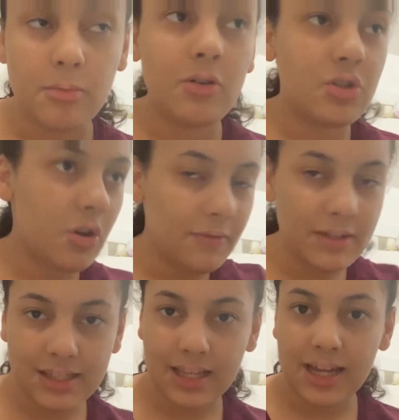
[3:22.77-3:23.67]
because
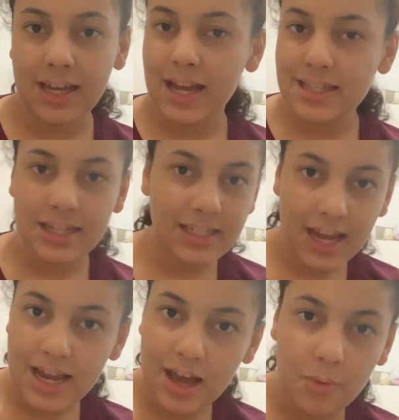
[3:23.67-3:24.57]
obviously it's a
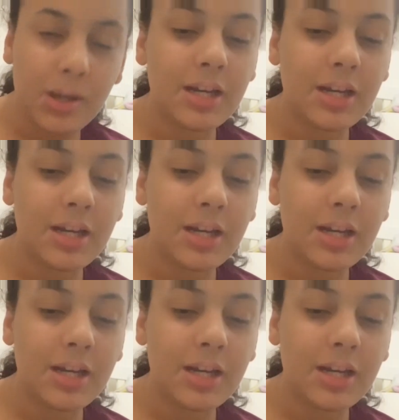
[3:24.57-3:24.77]
day out.